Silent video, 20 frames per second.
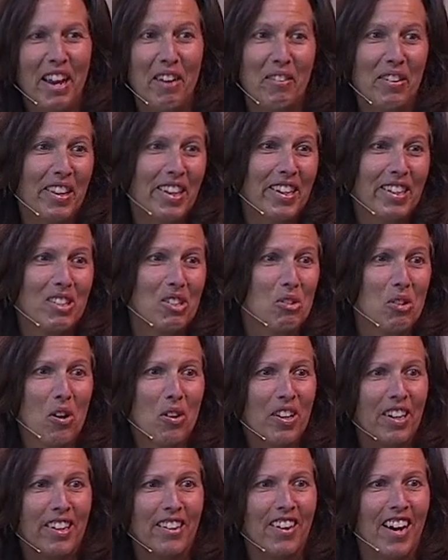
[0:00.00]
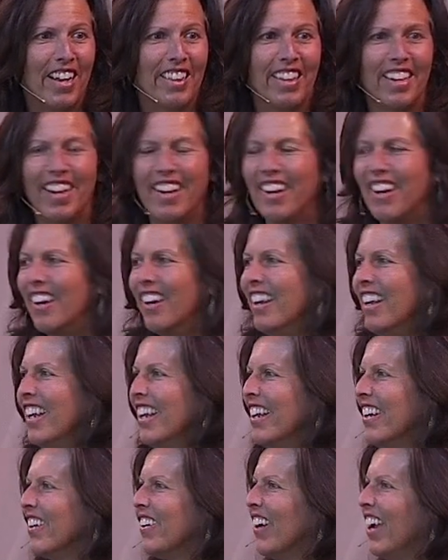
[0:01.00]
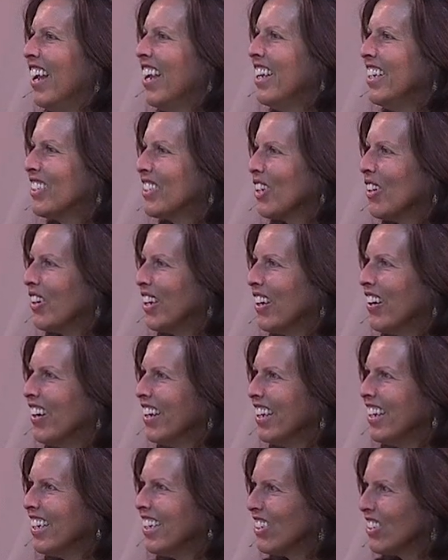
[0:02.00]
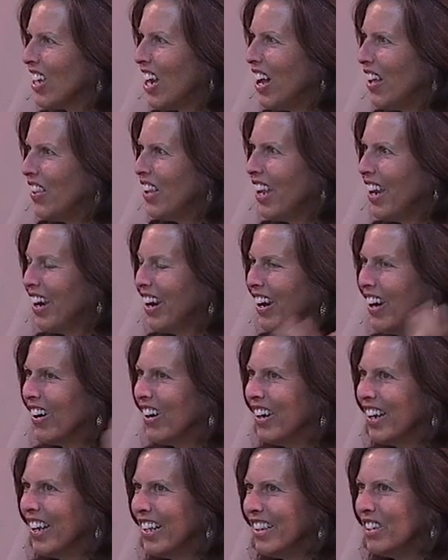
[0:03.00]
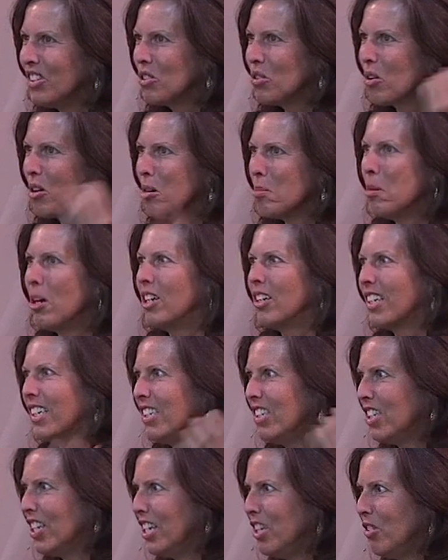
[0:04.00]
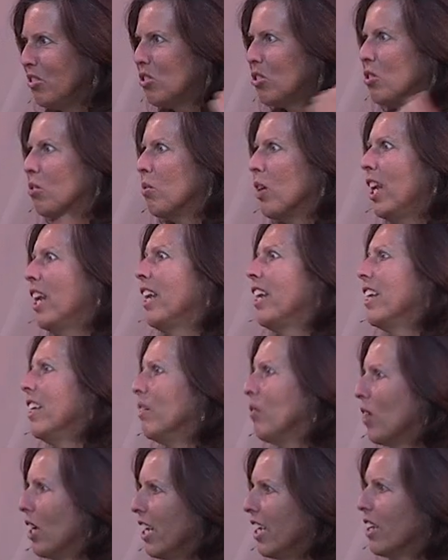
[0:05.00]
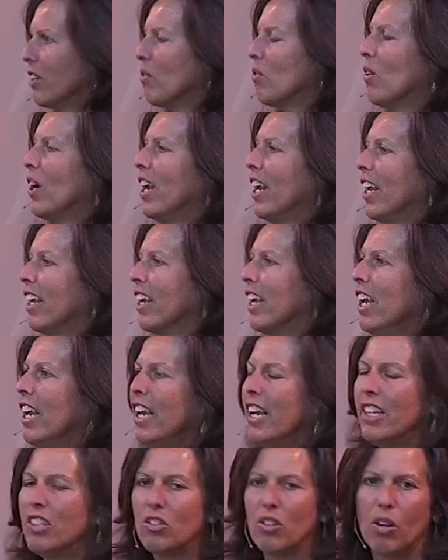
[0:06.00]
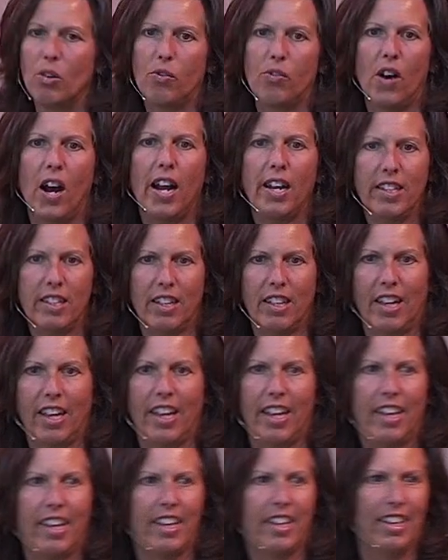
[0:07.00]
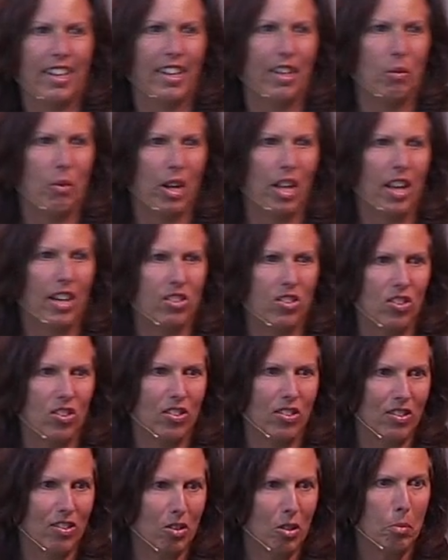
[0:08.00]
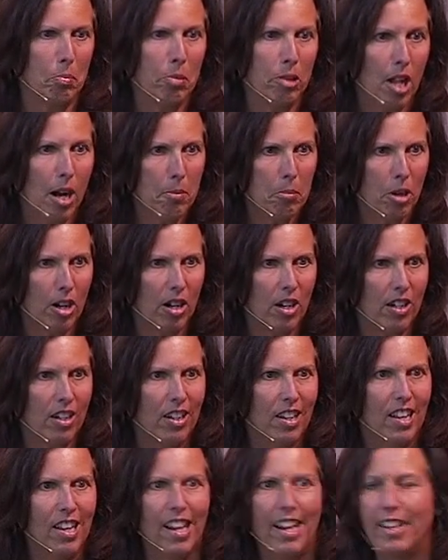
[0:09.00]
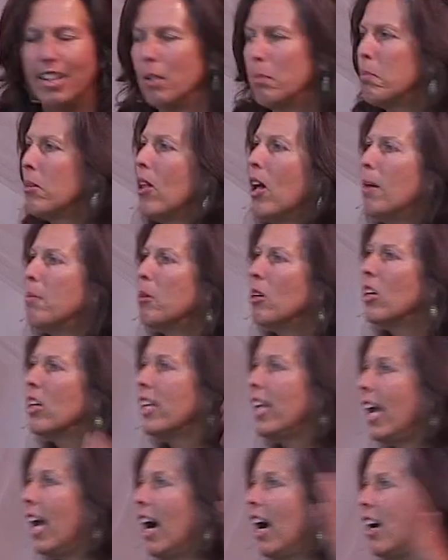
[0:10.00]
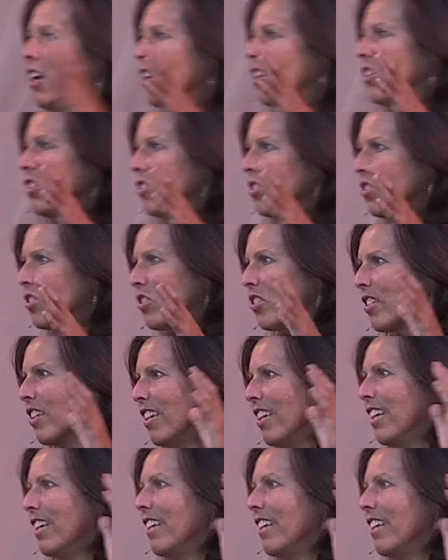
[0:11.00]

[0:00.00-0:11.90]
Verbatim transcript: can't really control it. You're on the air, right? So here he is on the air and the doorbell continues to ring and ring and ring. And so finally, he realizes it's the plumber. And the plumber yells